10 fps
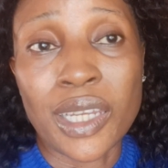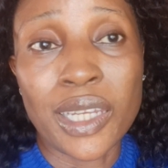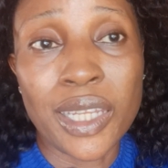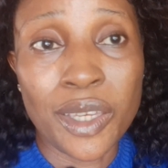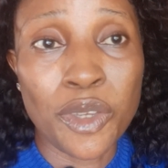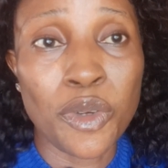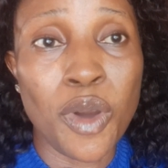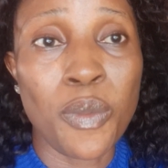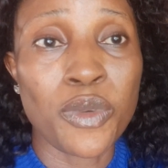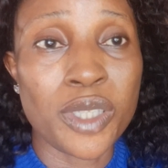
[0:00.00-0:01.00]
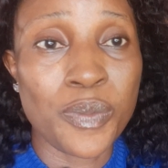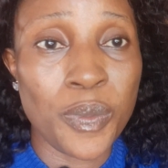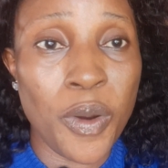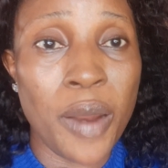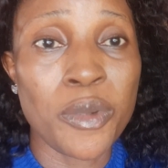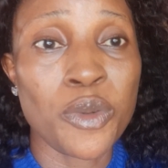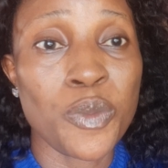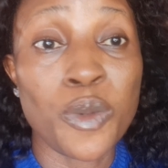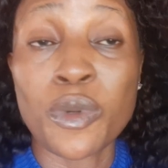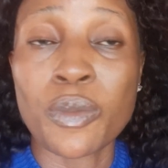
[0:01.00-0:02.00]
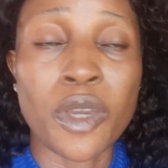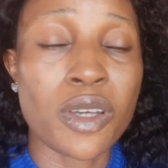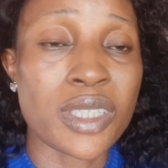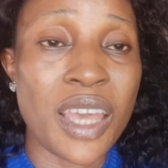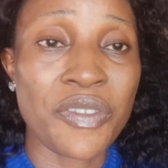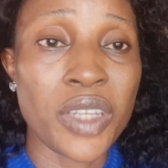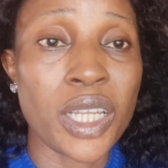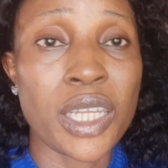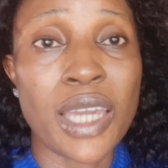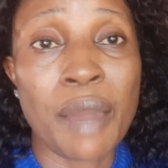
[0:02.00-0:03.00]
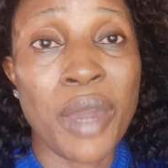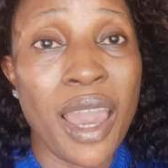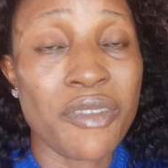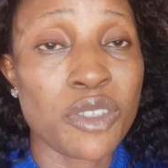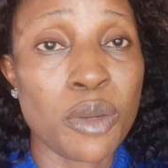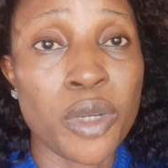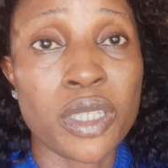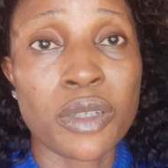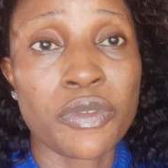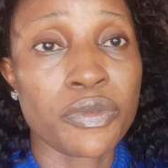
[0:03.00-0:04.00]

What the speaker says: link you up with probably with people, because definitely I might have somebody,